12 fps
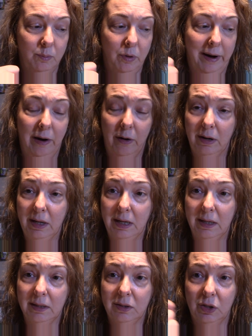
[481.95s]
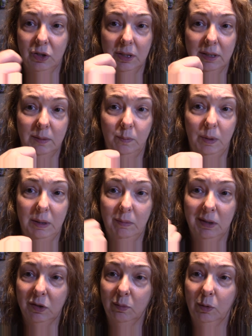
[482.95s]
priority, is to just be
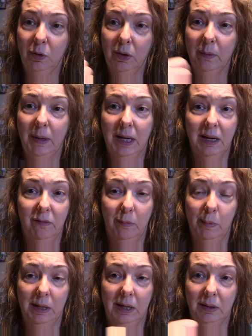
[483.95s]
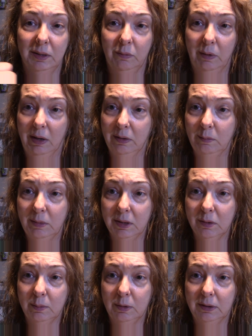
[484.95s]
miserable and make everybody else around them
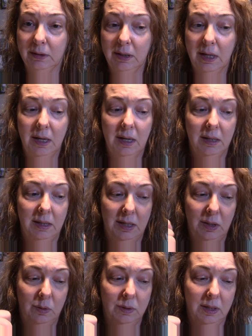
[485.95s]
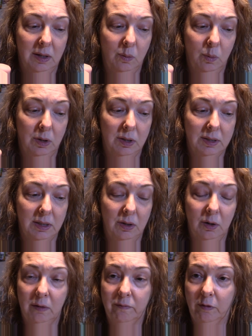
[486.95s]
miserable. They use their words in a
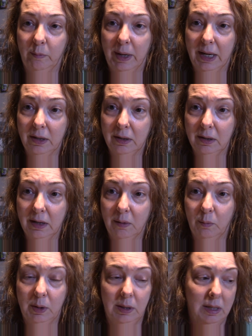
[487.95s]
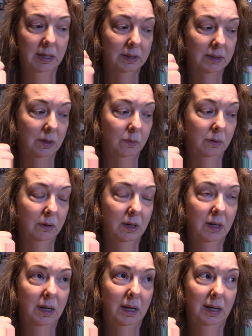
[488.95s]
hurtful manner, and when things don't
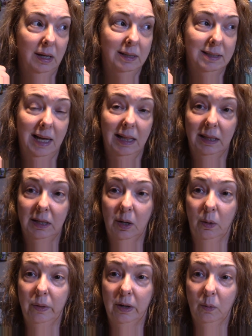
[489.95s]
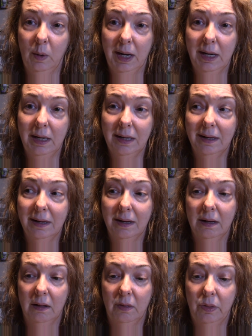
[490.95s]
exactly go their way,
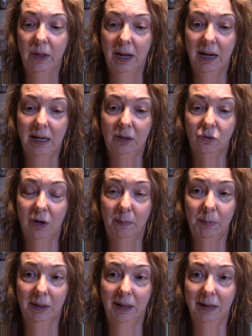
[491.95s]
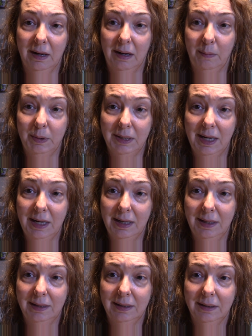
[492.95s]
they drop you like a hot
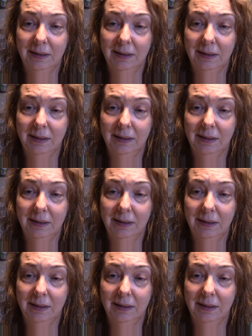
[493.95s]
potato.